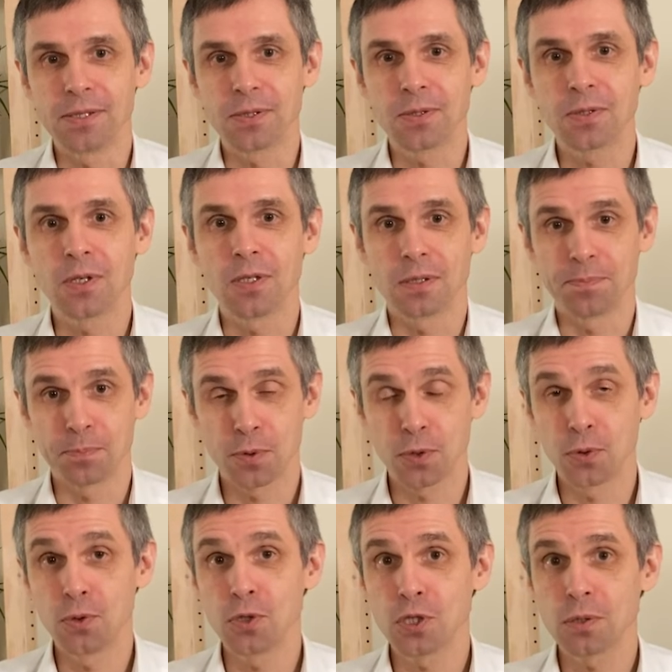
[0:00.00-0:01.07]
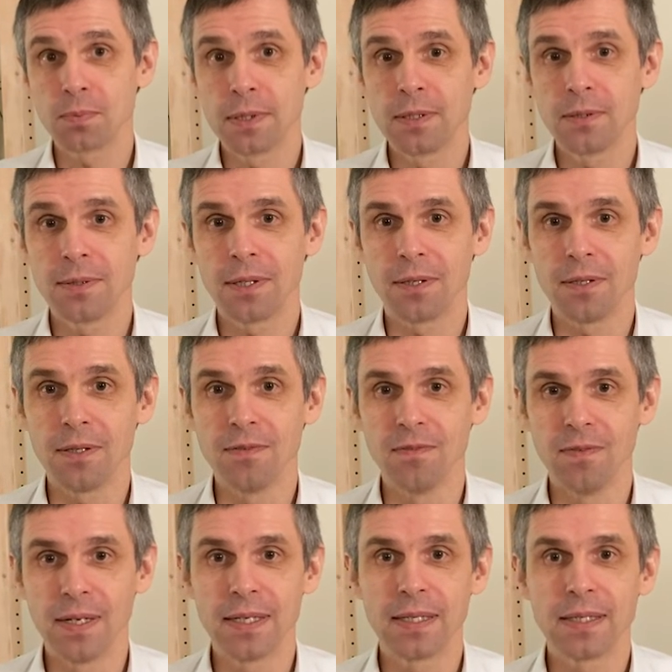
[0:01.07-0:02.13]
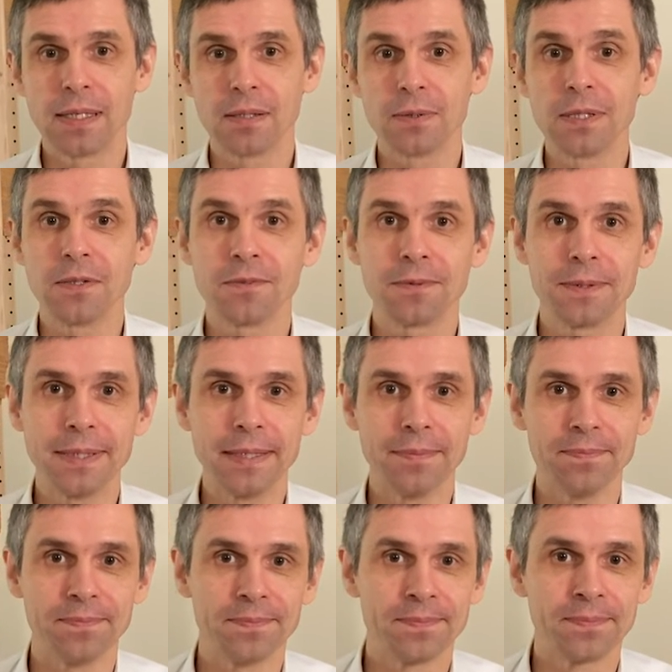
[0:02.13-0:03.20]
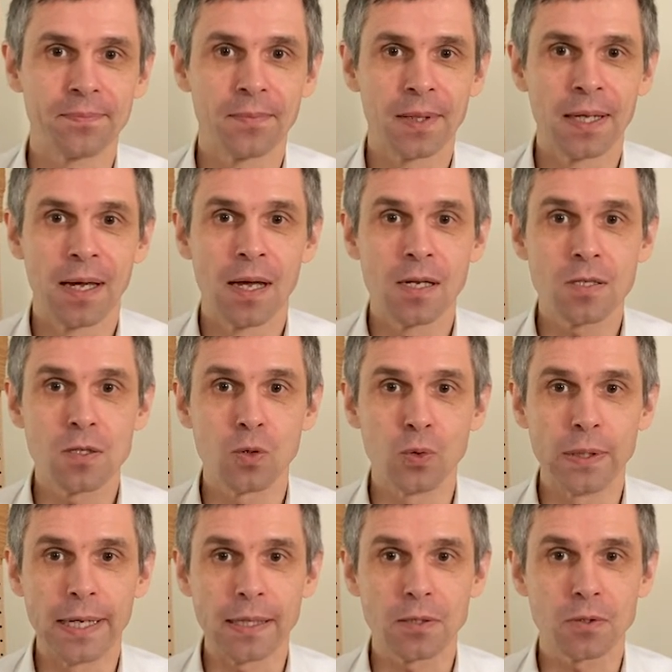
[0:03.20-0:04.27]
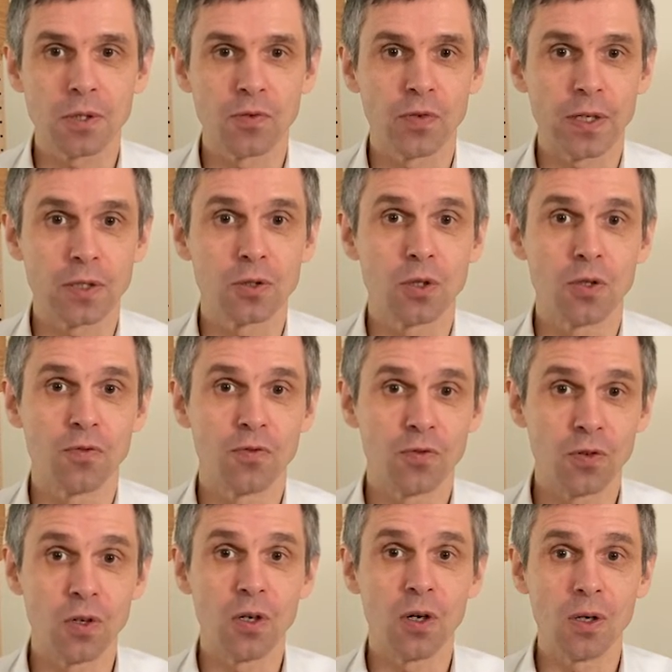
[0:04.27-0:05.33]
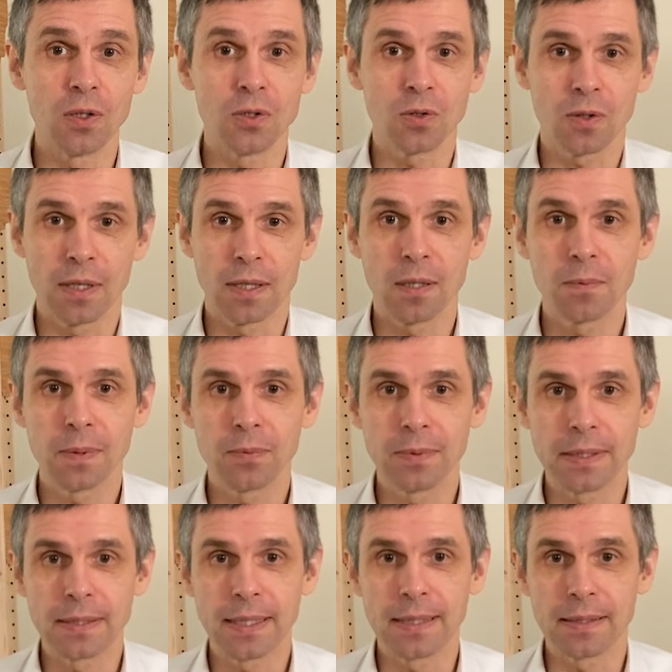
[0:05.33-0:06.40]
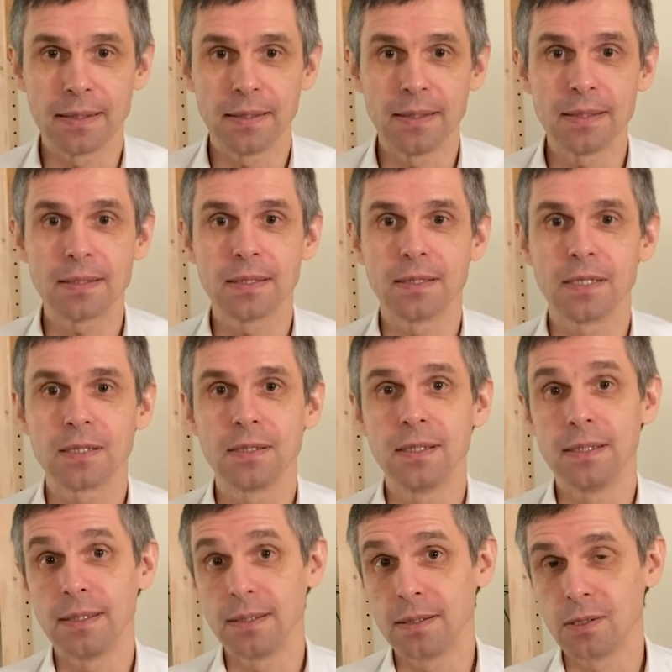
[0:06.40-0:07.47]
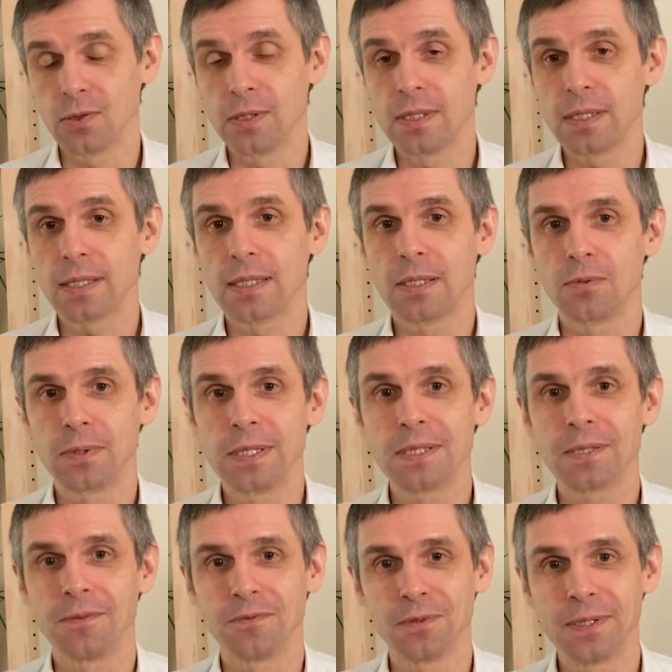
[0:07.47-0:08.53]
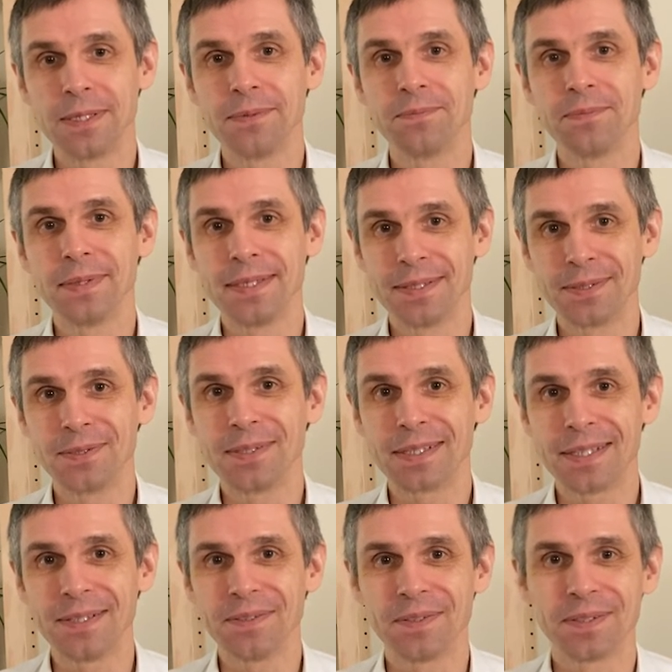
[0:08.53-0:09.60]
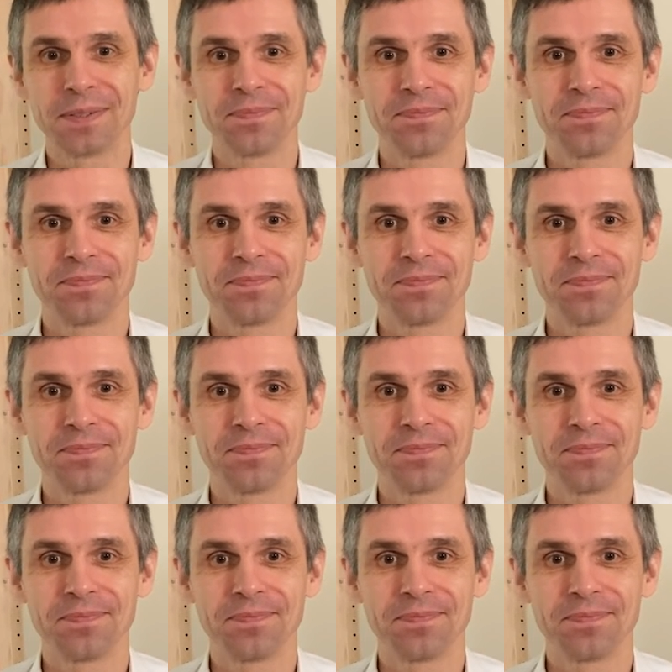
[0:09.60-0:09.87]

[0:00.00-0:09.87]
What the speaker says: so-called pseudospin or valley degree of freedom. So an extra factor of 4 altogether when we take these additional intrinsic degrees of freedom into account.